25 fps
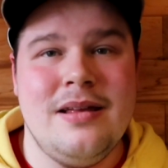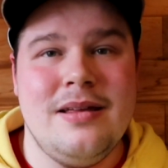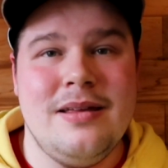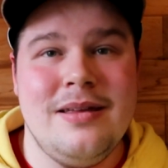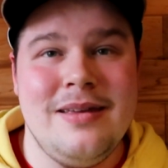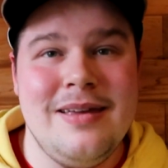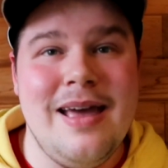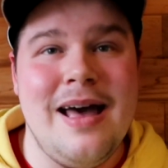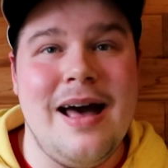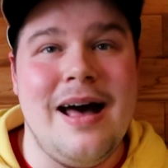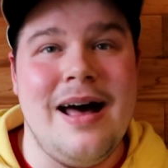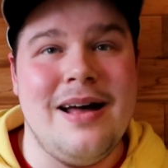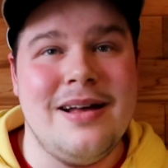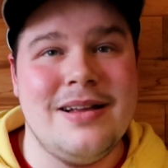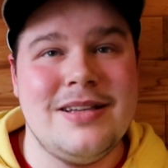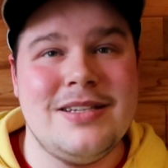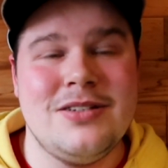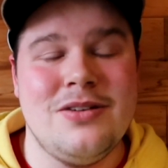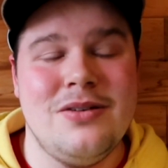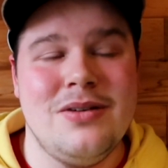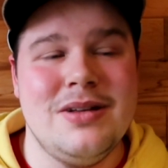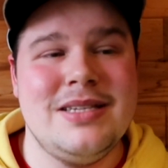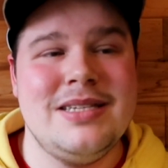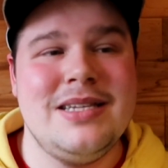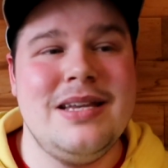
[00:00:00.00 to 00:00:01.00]
Yeah,
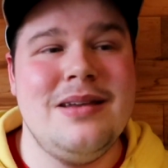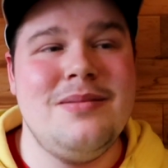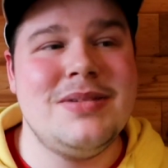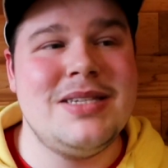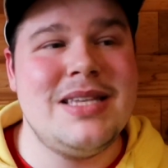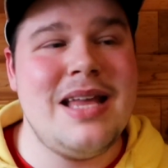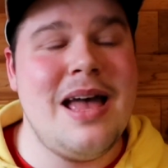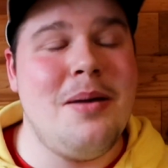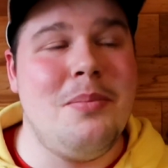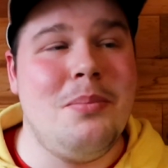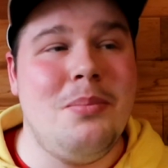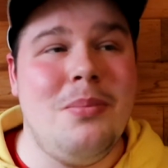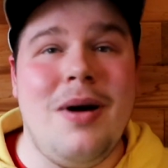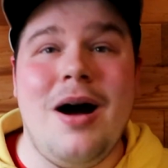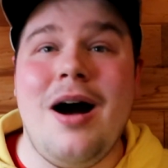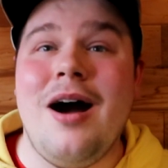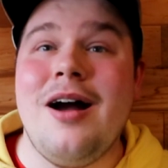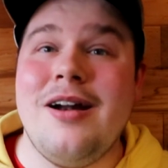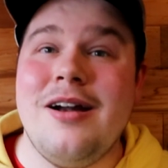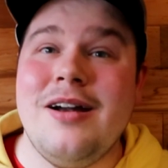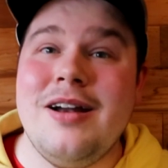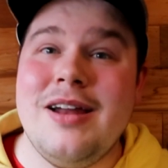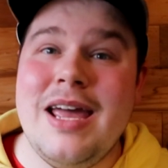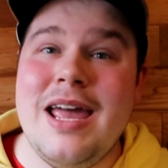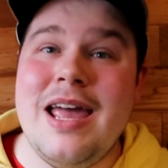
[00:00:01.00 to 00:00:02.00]
so it seems that
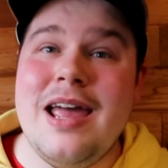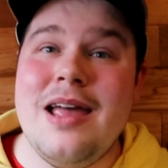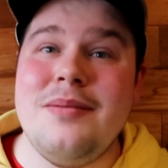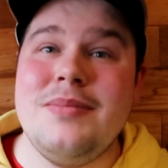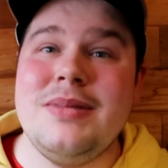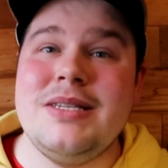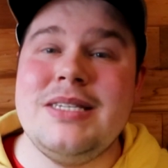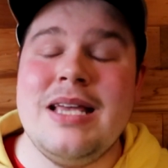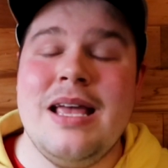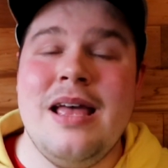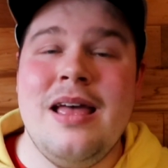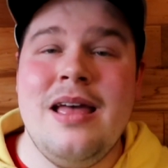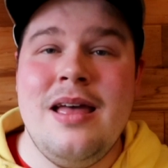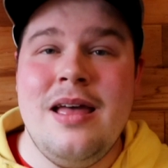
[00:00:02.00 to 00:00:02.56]
modern games